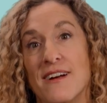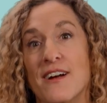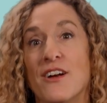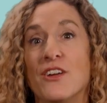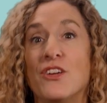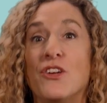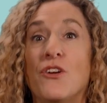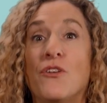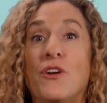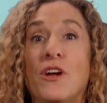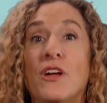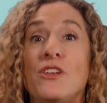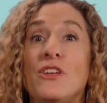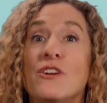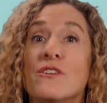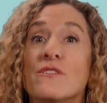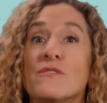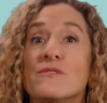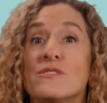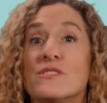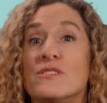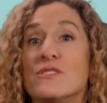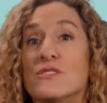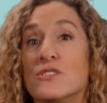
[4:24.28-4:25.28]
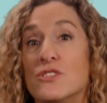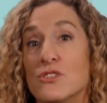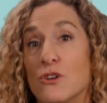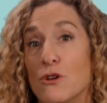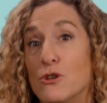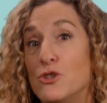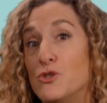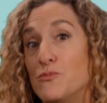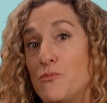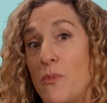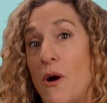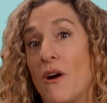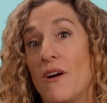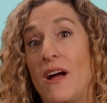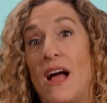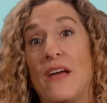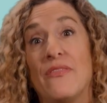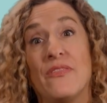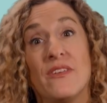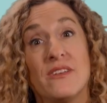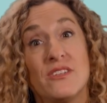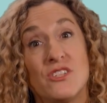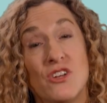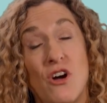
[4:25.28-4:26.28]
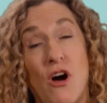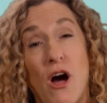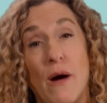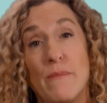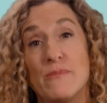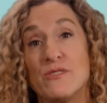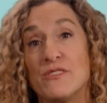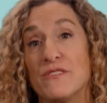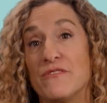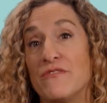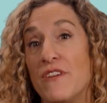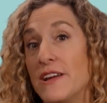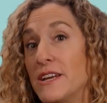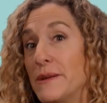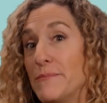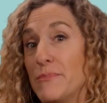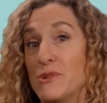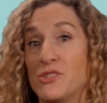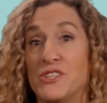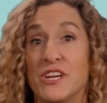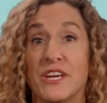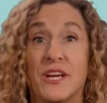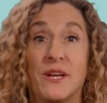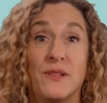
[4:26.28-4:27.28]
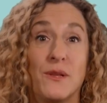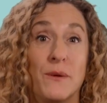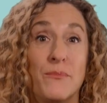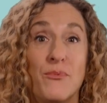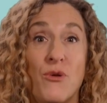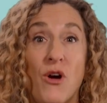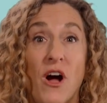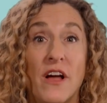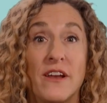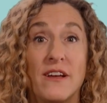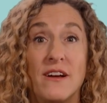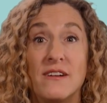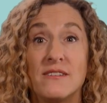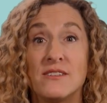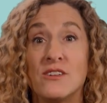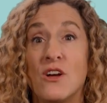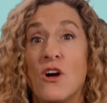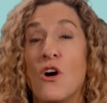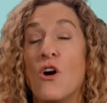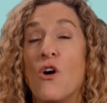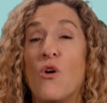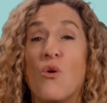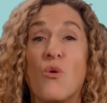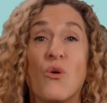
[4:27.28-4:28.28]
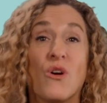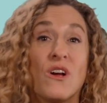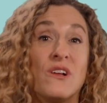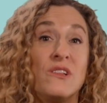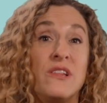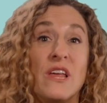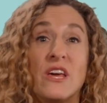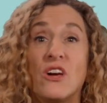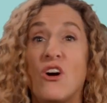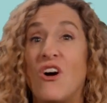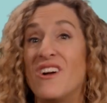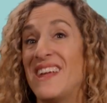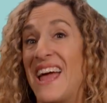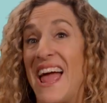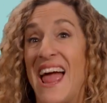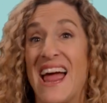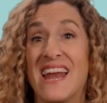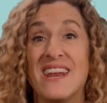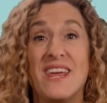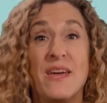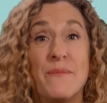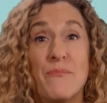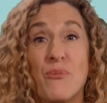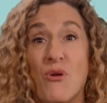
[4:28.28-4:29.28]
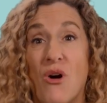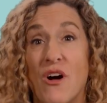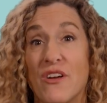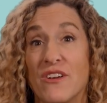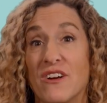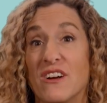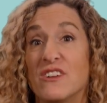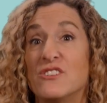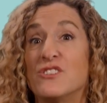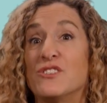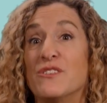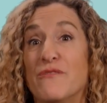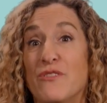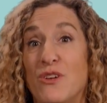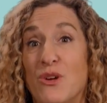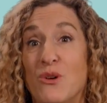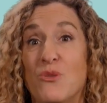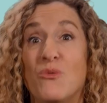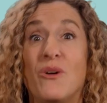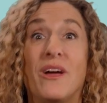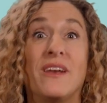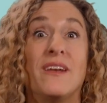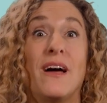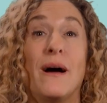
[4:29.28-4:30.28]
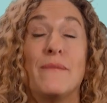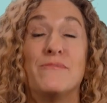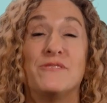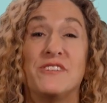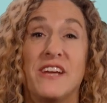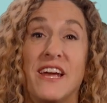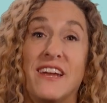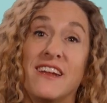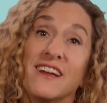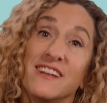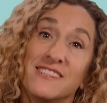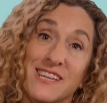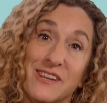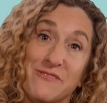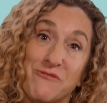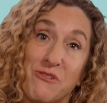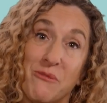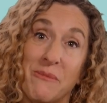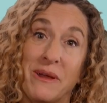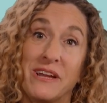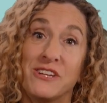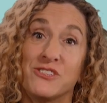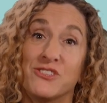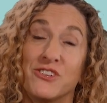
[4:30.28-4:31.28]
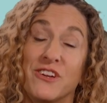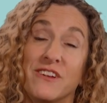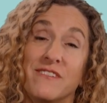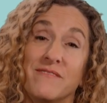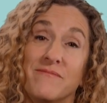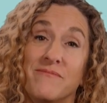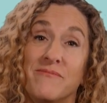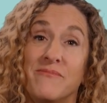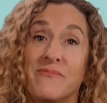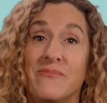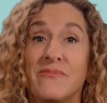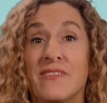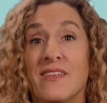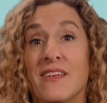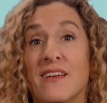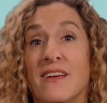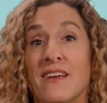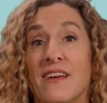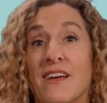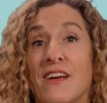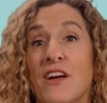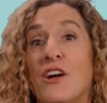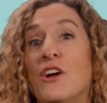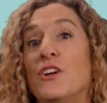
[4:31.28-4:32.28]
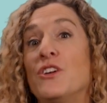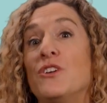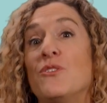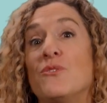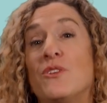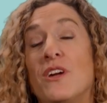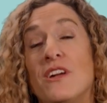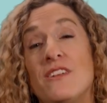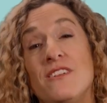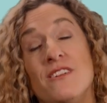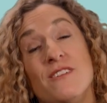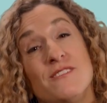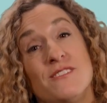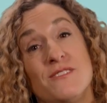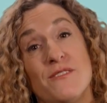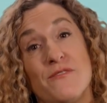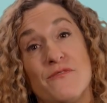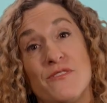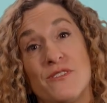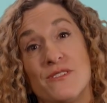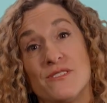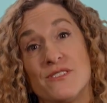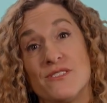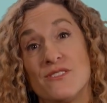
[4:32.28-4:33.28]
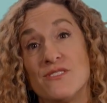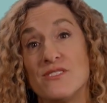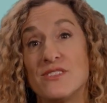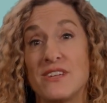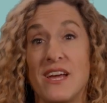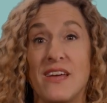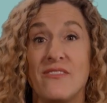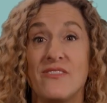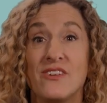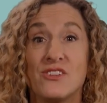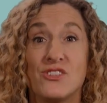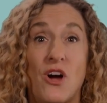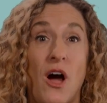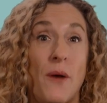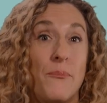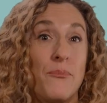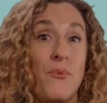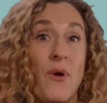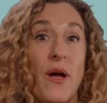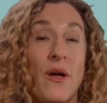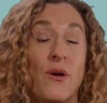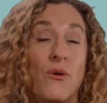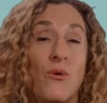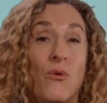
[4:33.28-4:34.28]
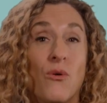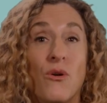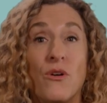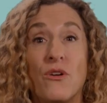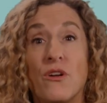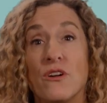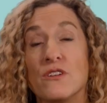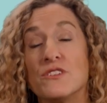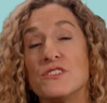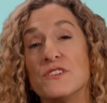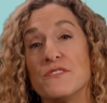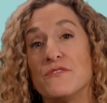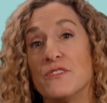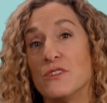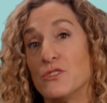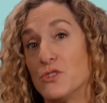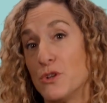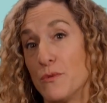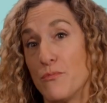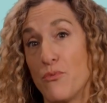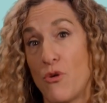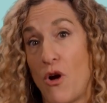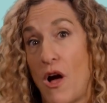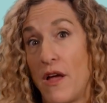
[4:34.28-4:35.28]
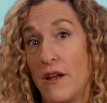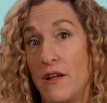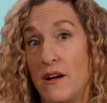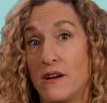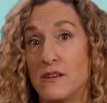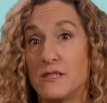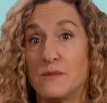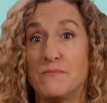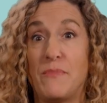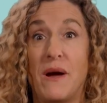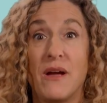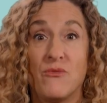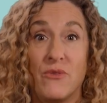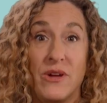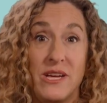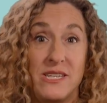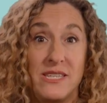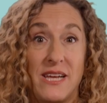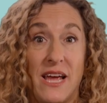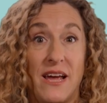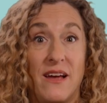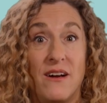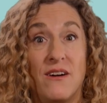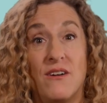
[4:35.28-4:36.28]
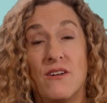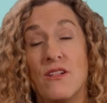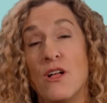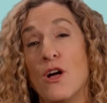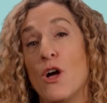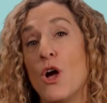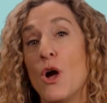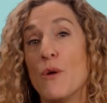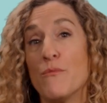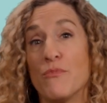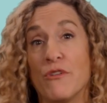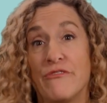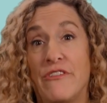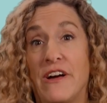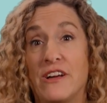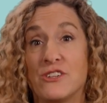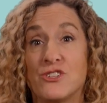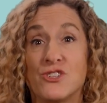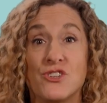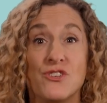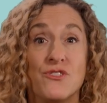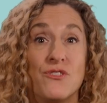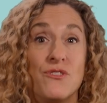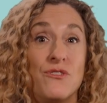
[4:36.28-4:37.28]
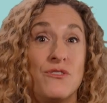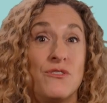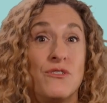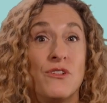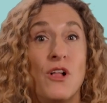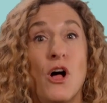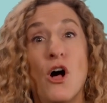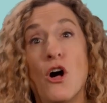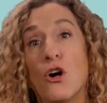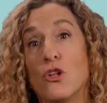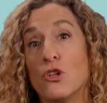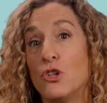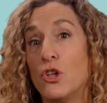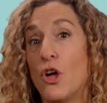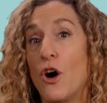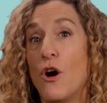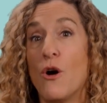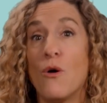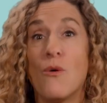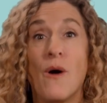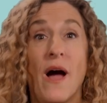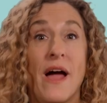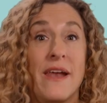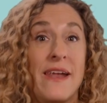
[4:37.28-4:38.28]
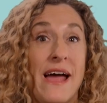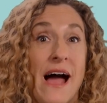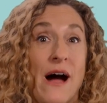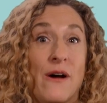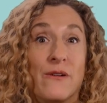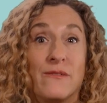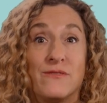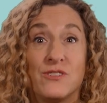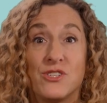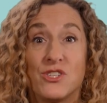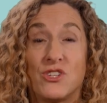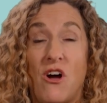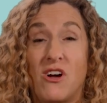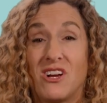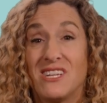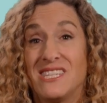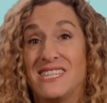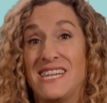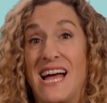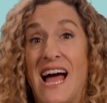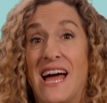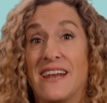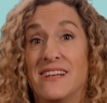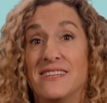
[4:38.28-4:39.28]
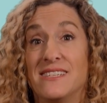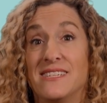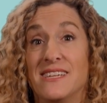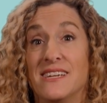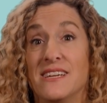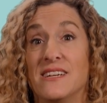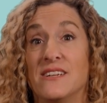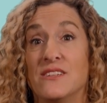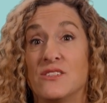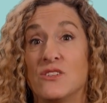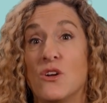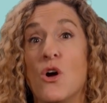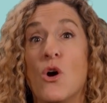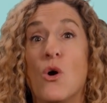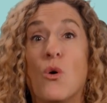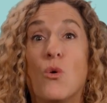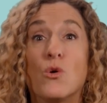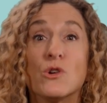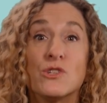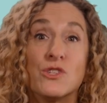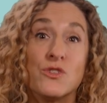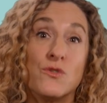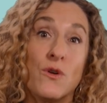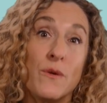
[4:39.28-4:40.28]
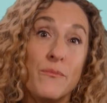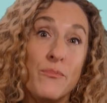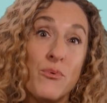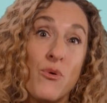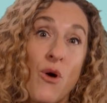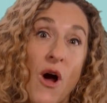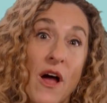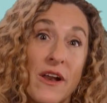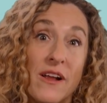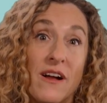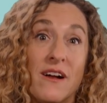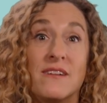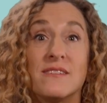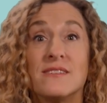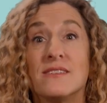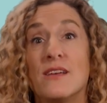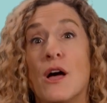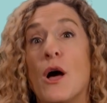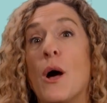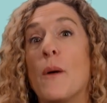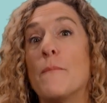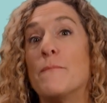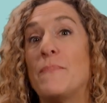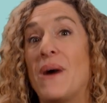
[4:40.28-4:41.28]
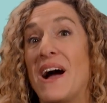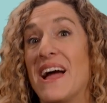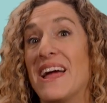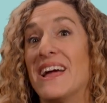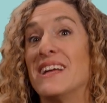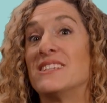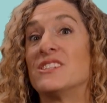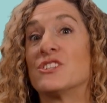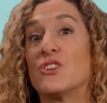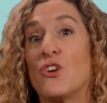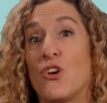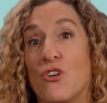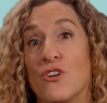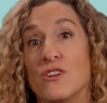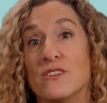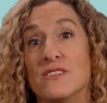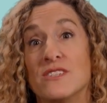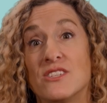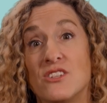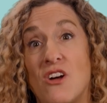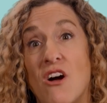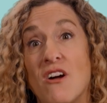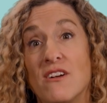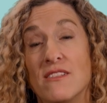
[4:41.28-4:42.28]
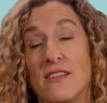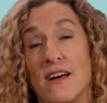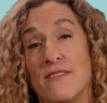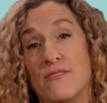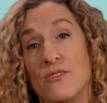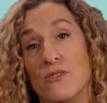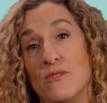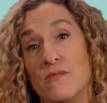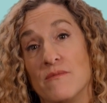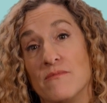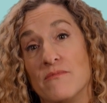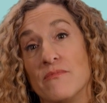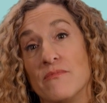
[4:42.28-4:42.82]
You can use the search bar at the top to find a particular product or click on any product to view and update its information. You can use the filters in the top right corner to filter products by retail, professional, low and out of stock statuses, or sort products by its current stock level.